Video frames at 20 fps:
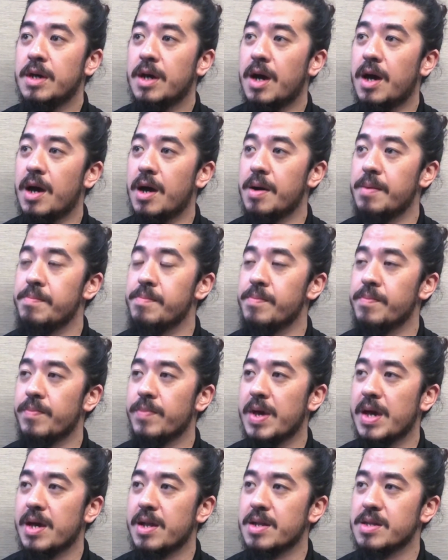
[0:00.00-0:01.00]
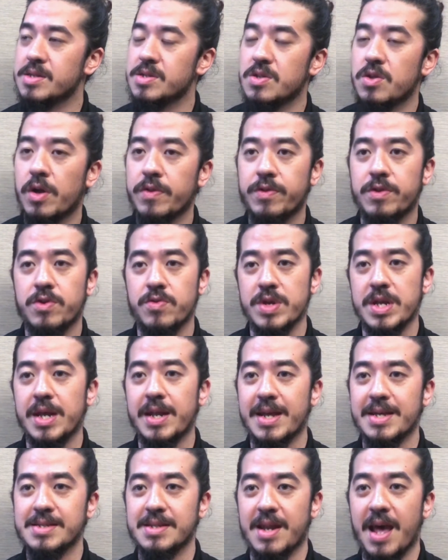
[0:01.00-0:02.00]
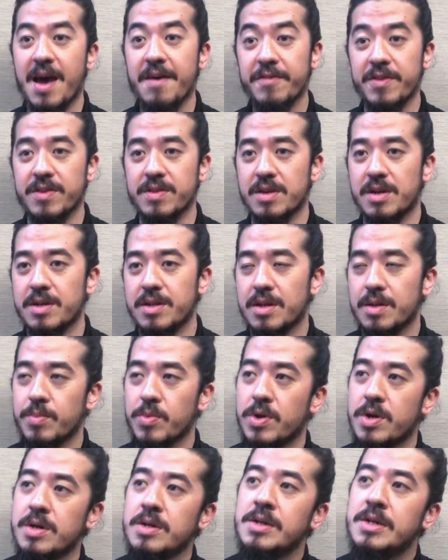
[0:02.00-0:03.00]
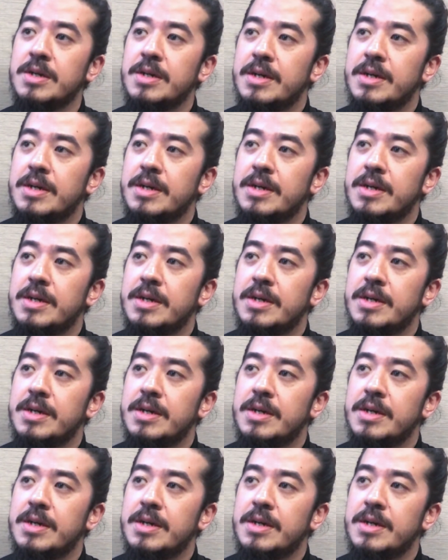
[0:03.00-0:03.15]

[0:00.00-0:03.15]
and it's not treated as an afterthought anymore.